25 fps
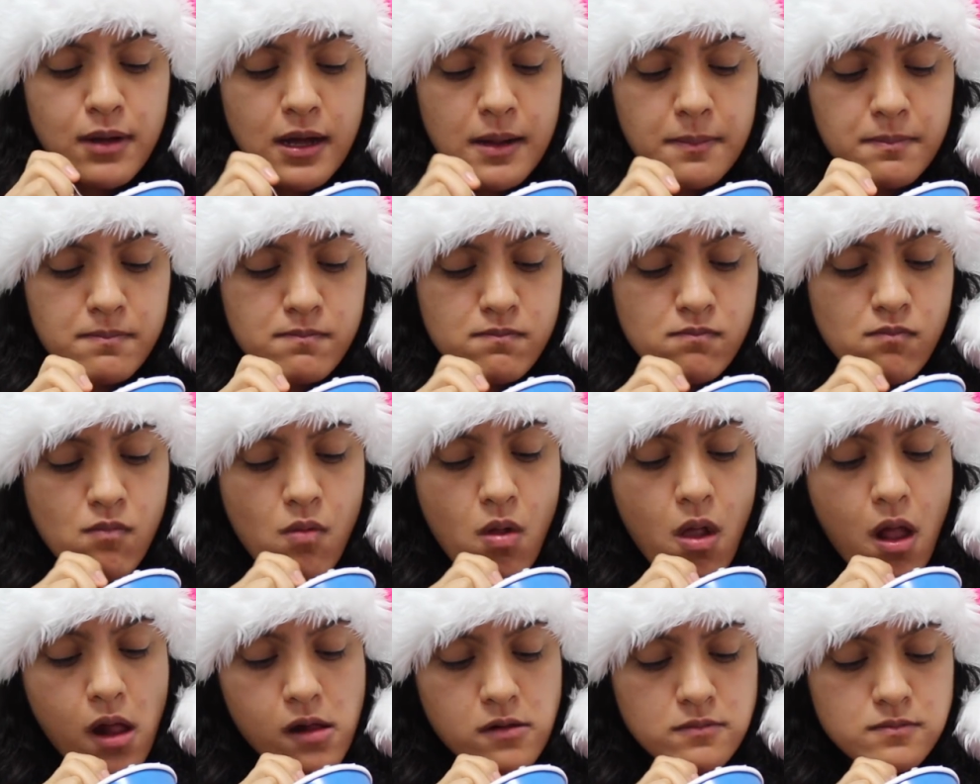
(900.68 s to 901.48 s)
but
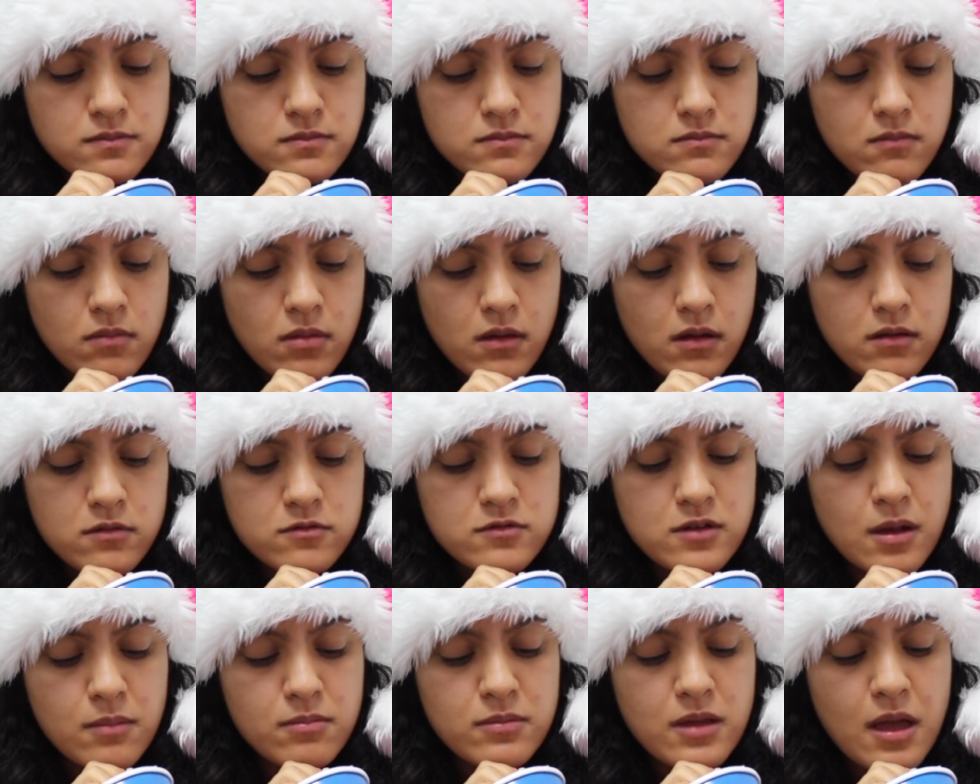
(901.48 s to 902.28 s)

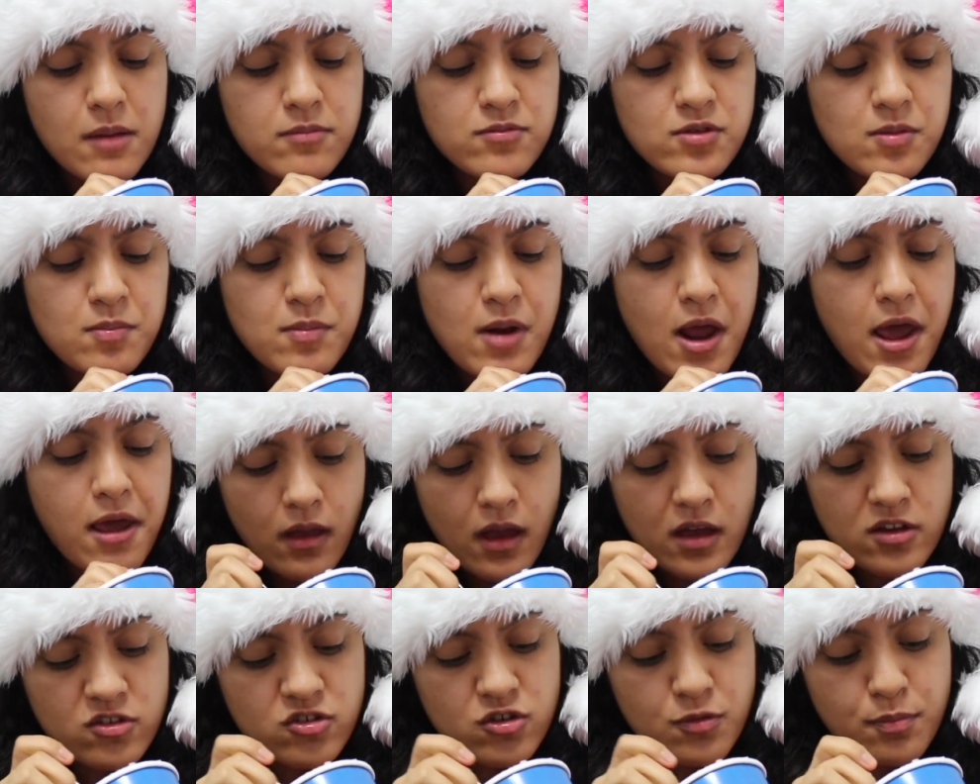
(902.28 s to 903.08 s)
sometimes I'm like,
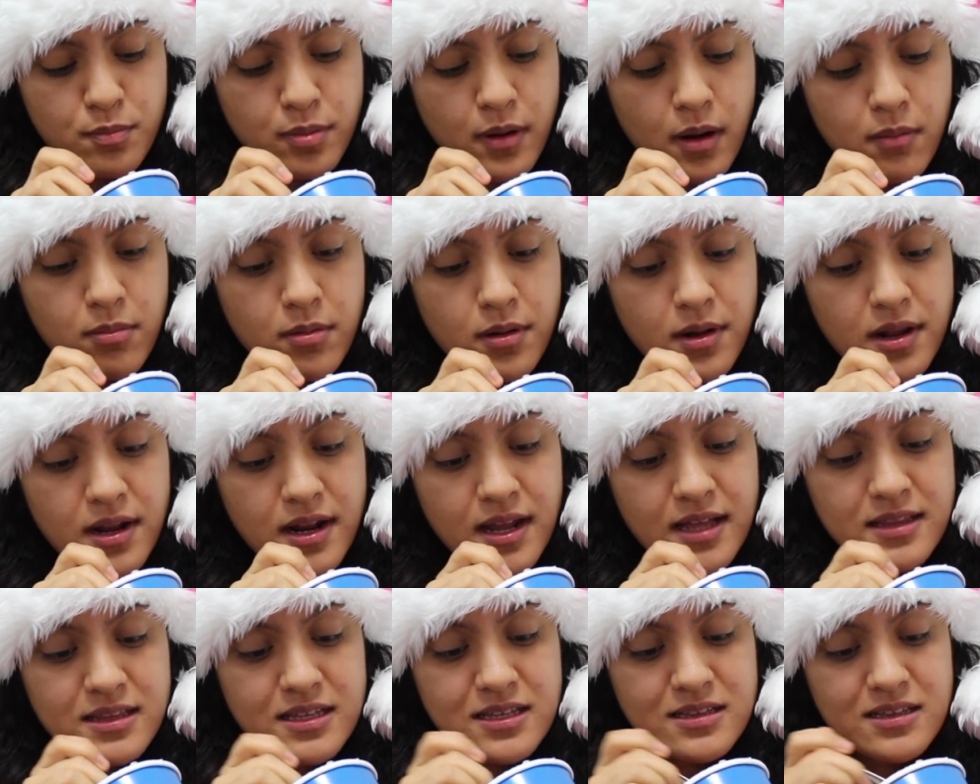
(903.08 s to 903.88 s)
I should probably
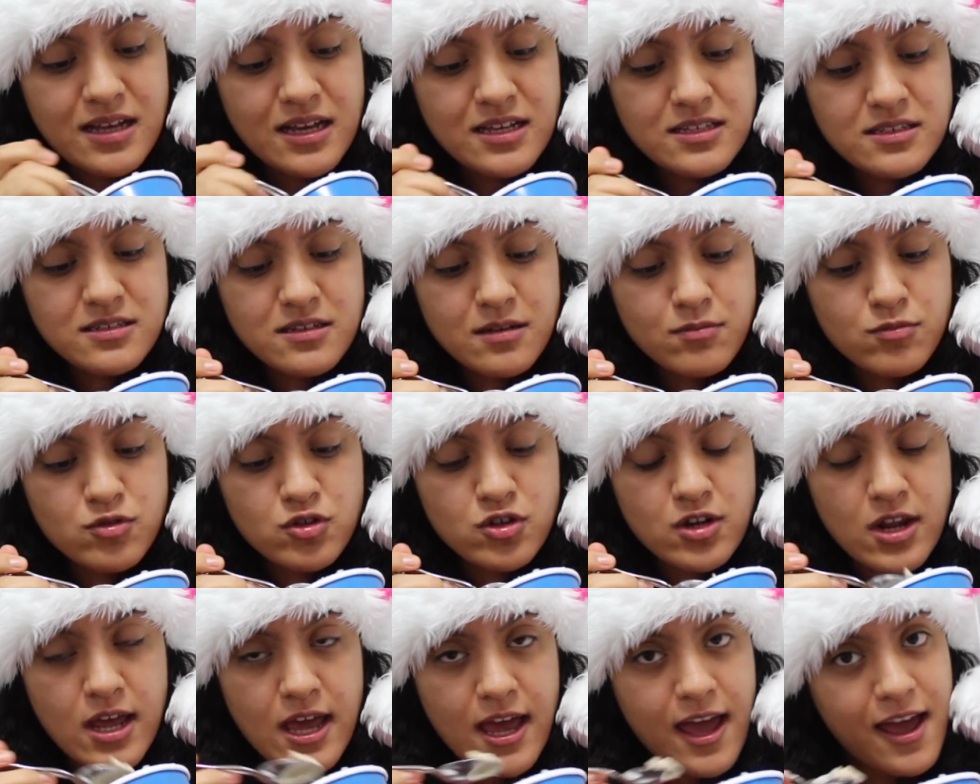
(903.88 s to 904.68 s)
not eat ice cream
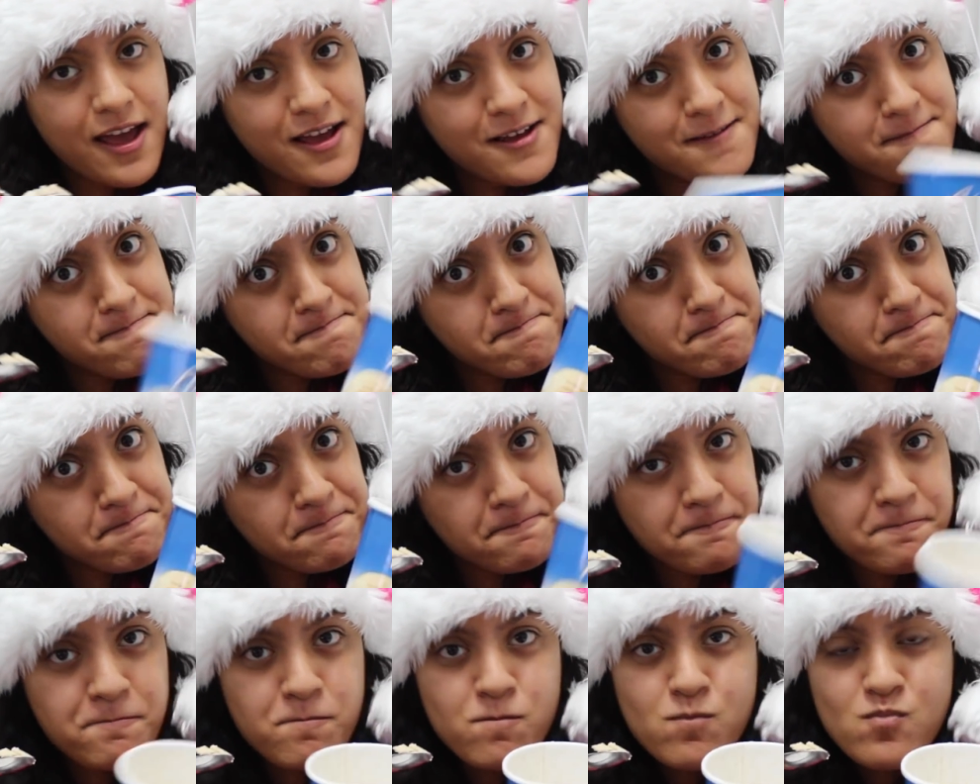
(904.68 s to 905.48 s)
today.
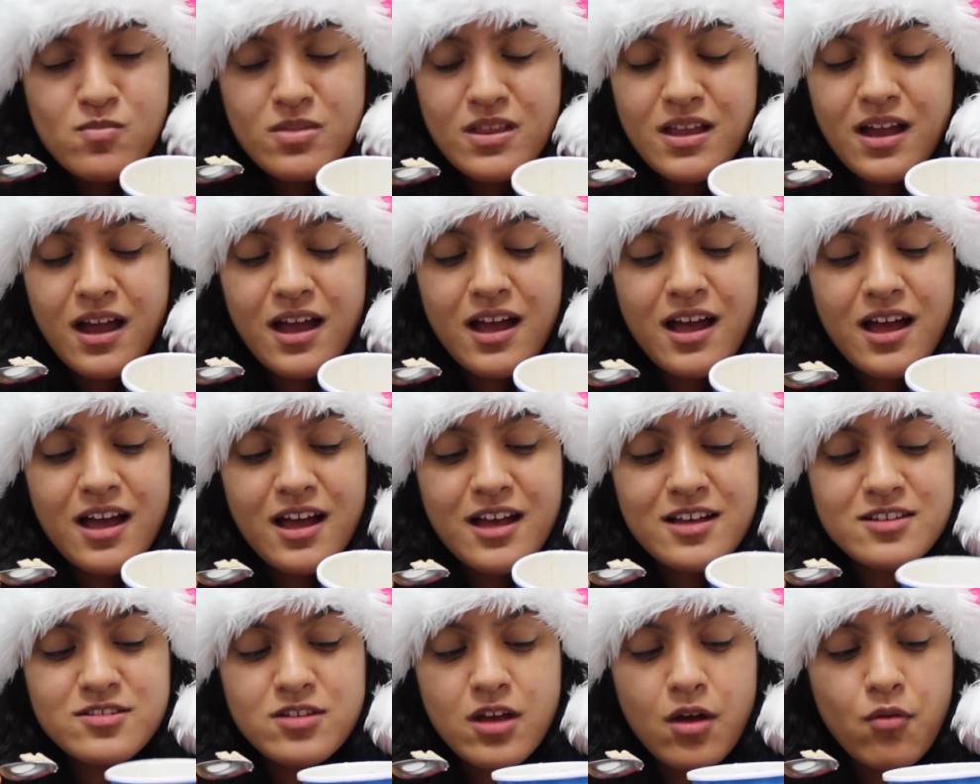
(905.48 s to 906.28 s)

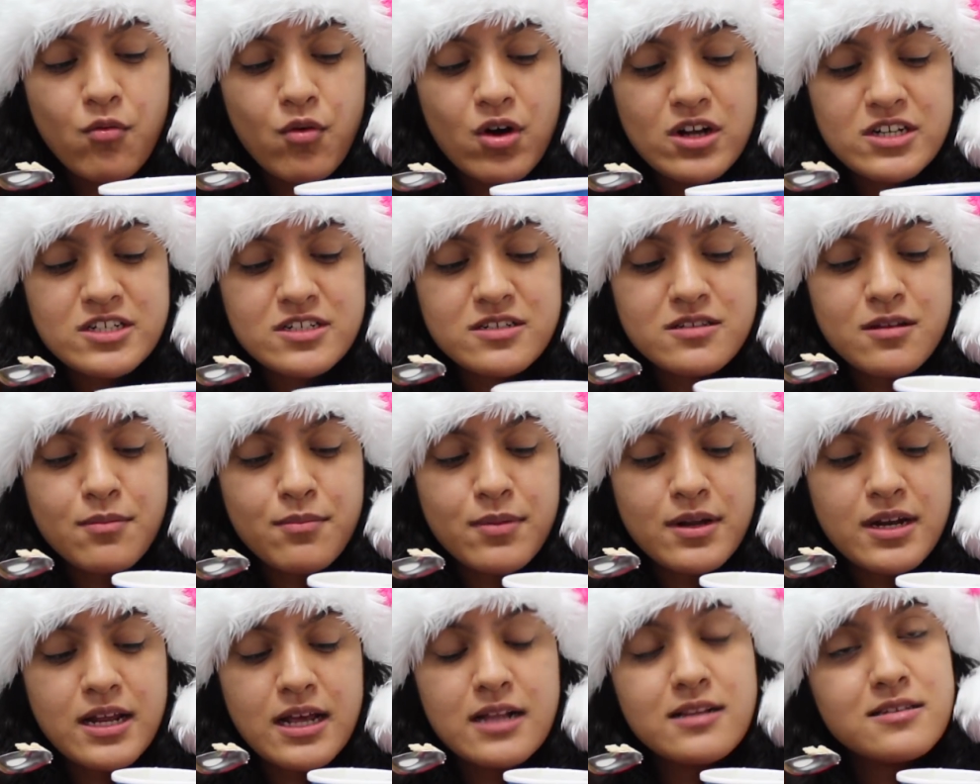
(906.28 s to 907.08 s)
So I watch
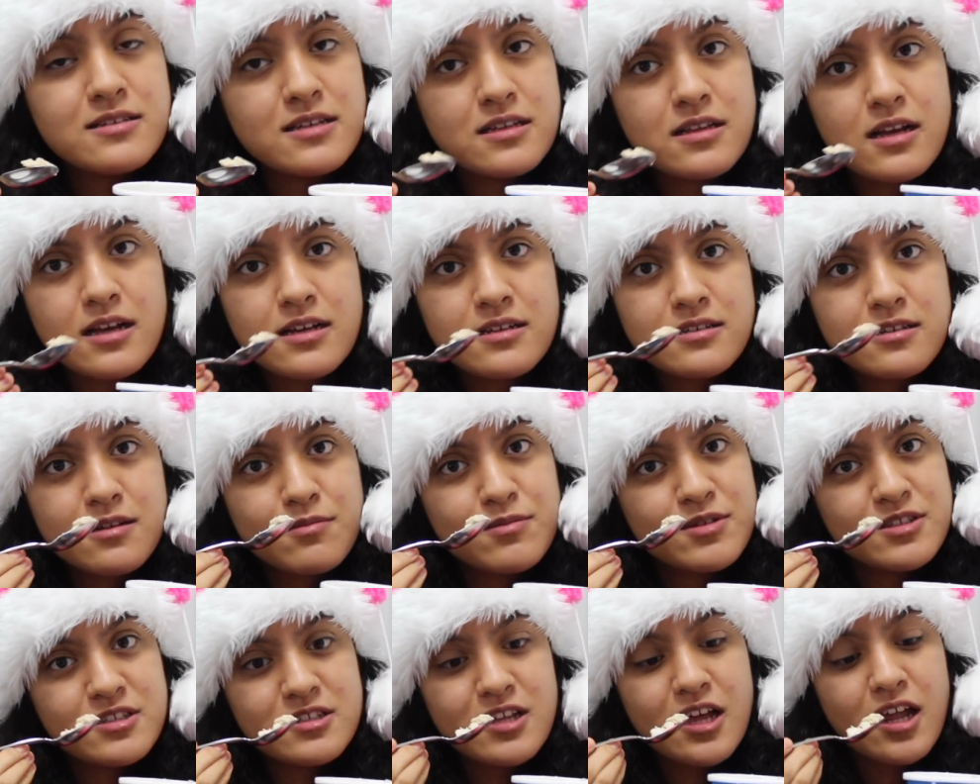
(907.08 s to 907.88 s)
somebody else eat ice
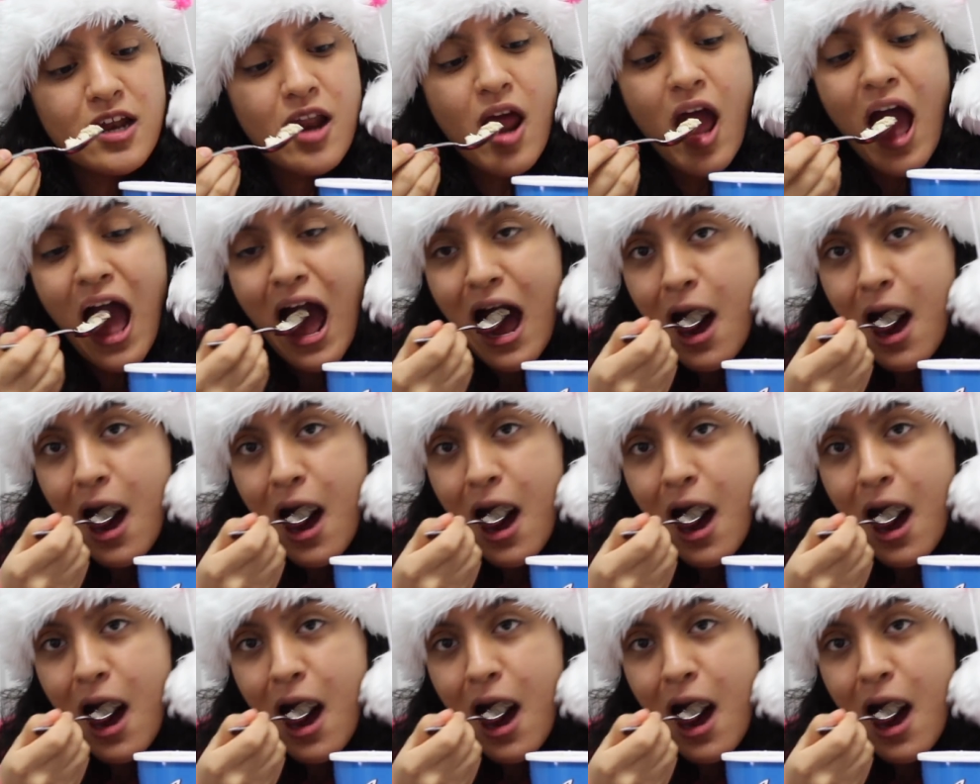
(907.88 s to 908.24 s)
cream instead.